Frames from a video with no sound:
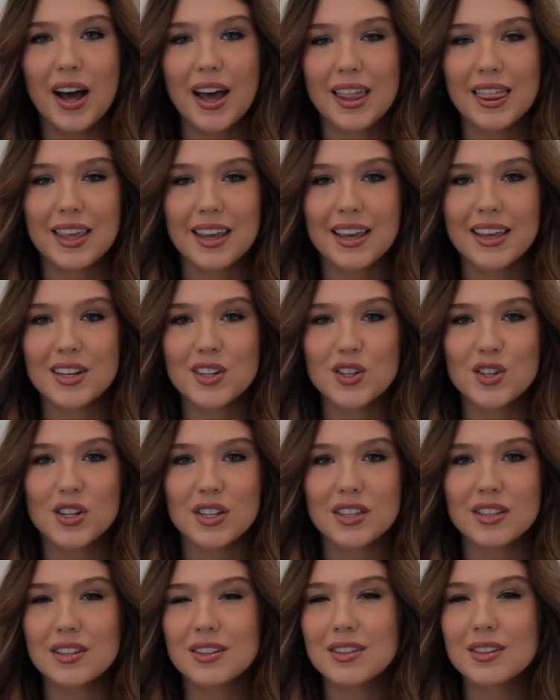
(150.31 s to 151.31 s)
I think it's
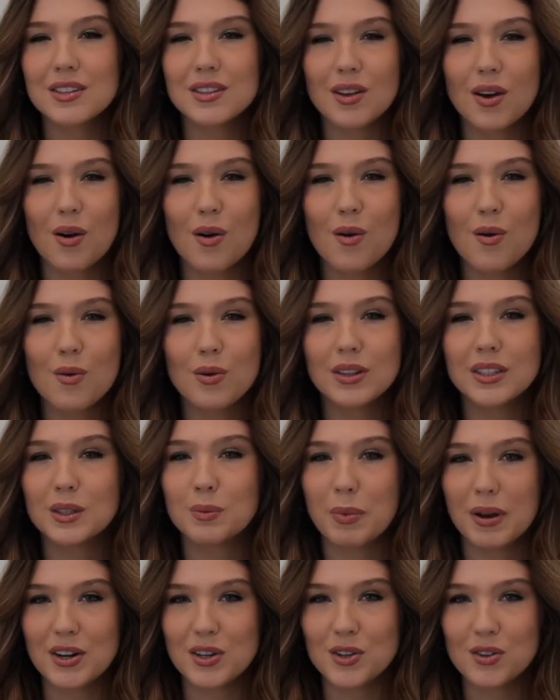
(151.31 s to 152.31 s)
just so
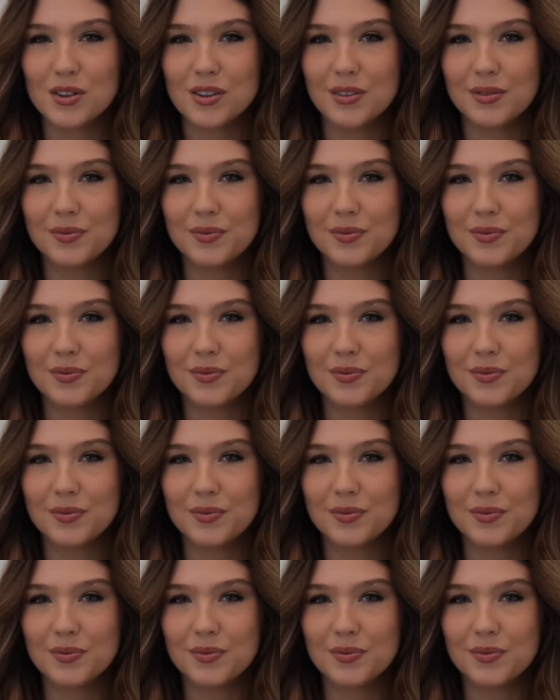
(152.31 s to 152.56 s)
special.